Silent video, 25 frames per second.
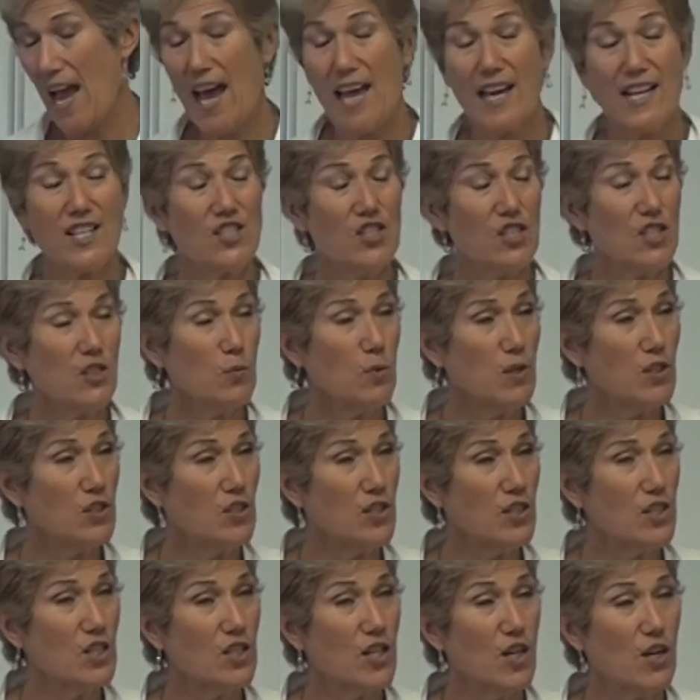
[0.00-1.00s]
And I just
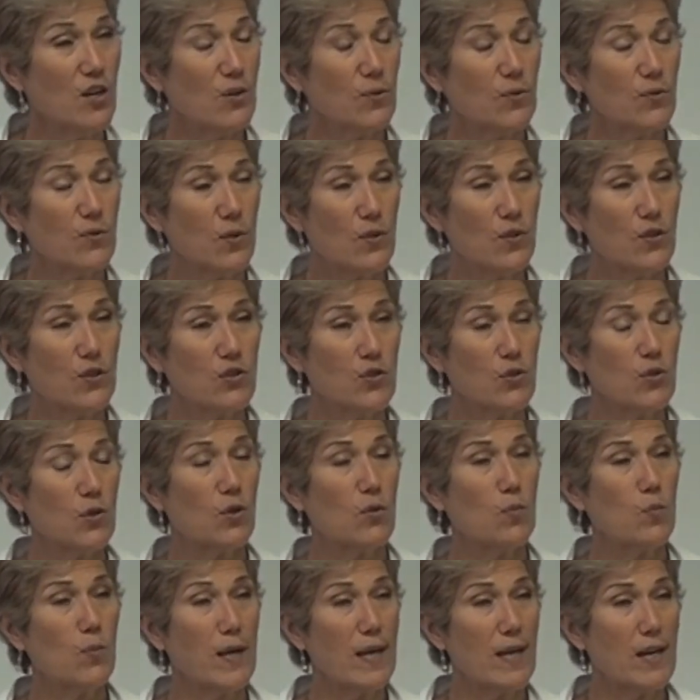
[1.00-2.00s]
want you to know, so that you're
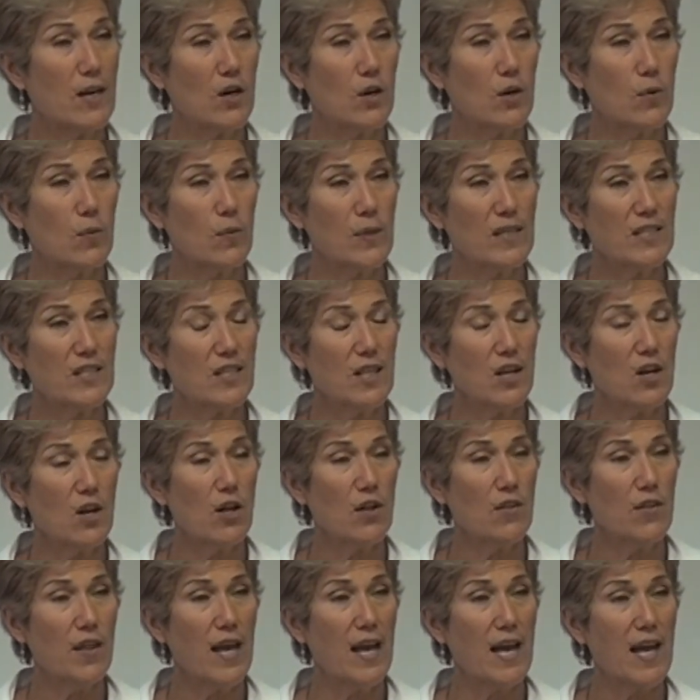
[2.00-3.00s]
aware, we did
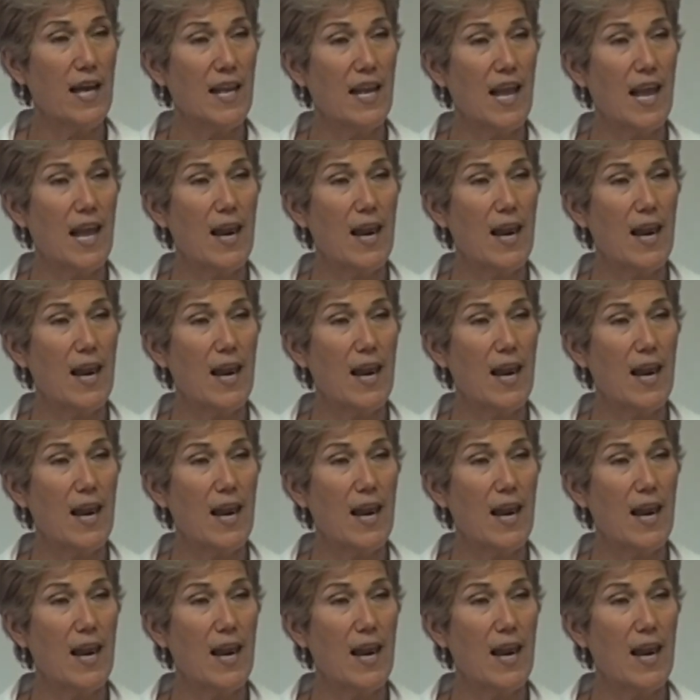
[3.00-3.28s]
all that,